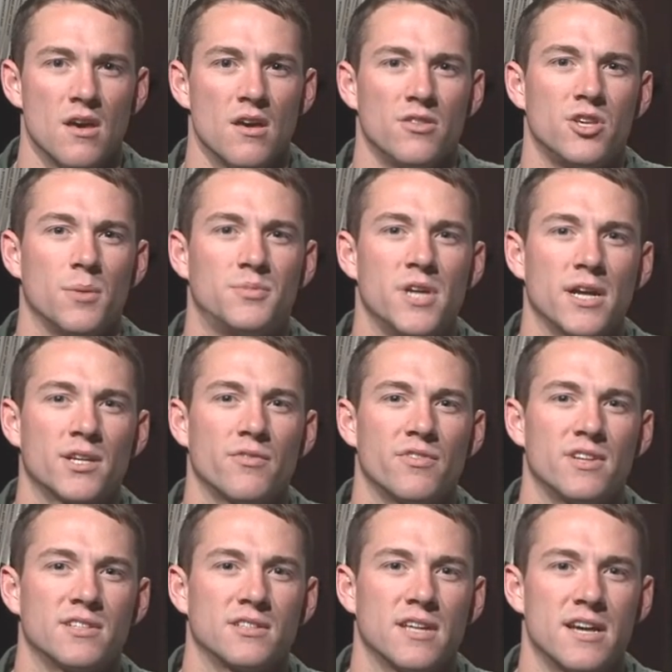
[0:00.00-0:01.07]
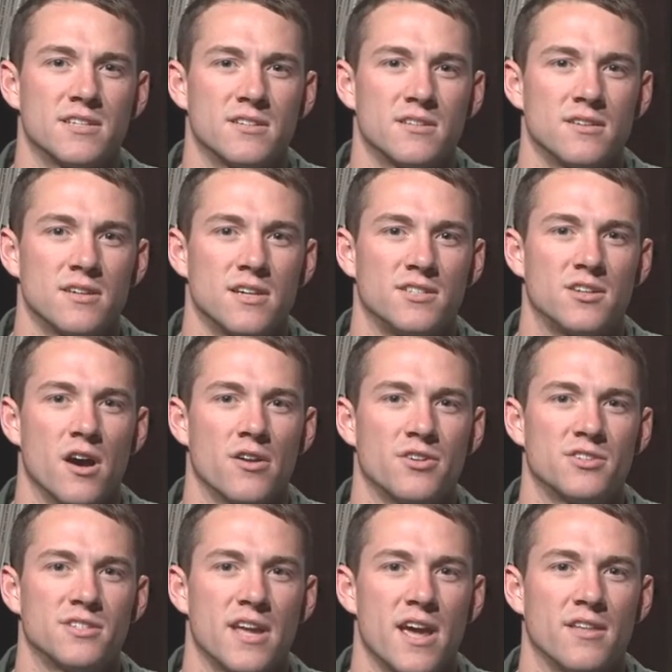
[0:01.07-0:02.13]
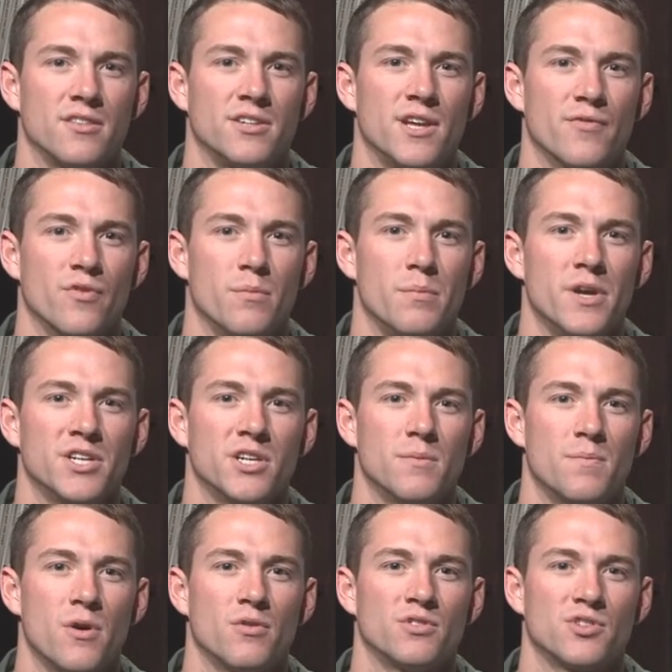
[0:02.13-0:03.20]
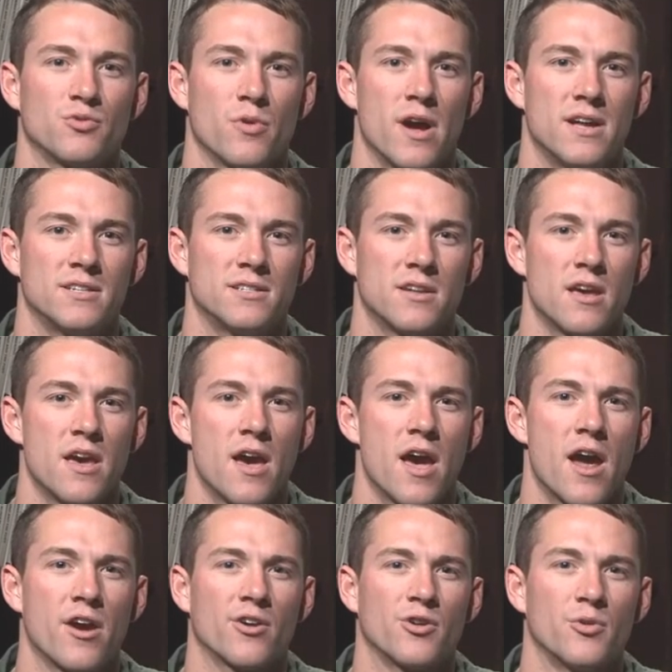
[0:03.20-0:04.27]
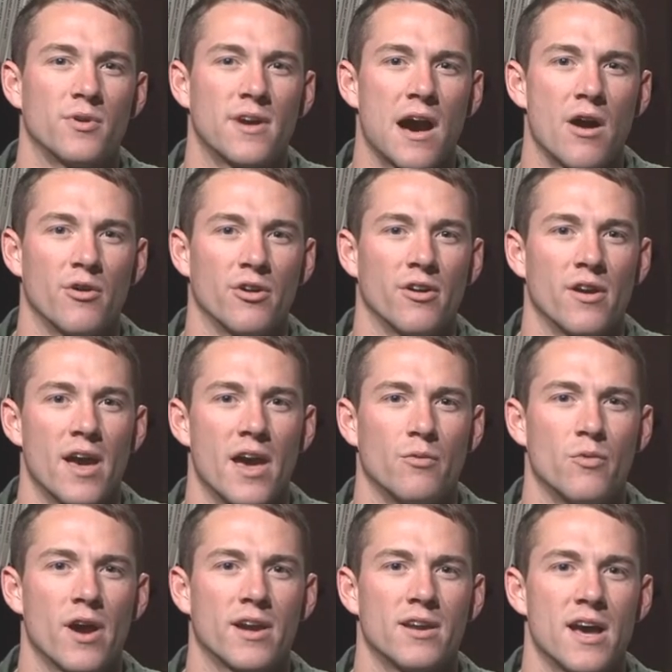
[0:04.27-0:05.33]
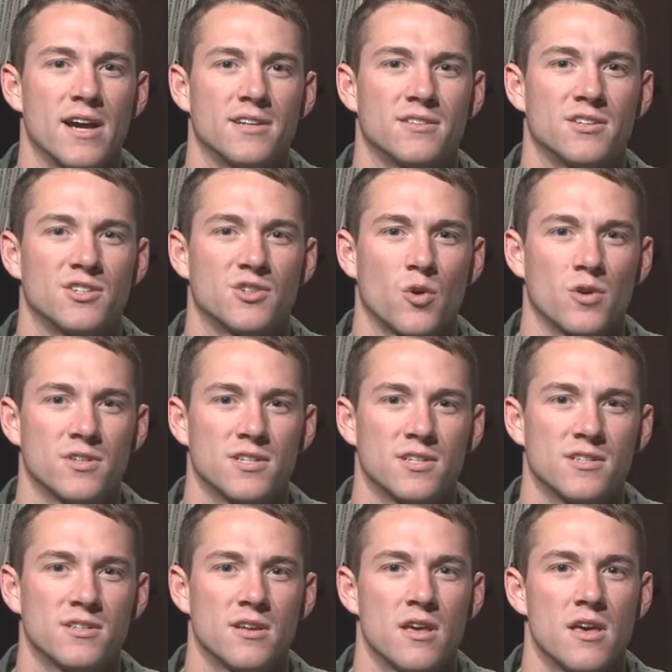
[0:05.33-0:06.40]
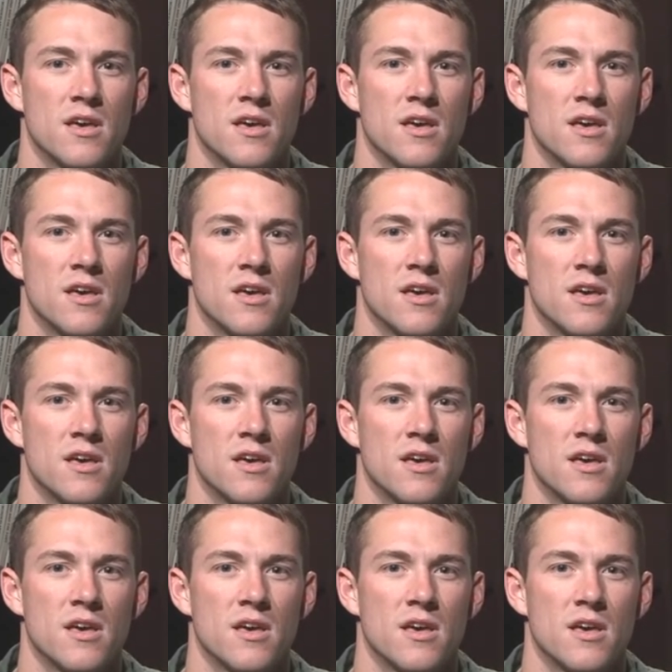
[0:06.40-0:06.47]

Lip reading: The objective of this lesson is to understand the different mission-imposed threats aircrew encounter and recognize the sources,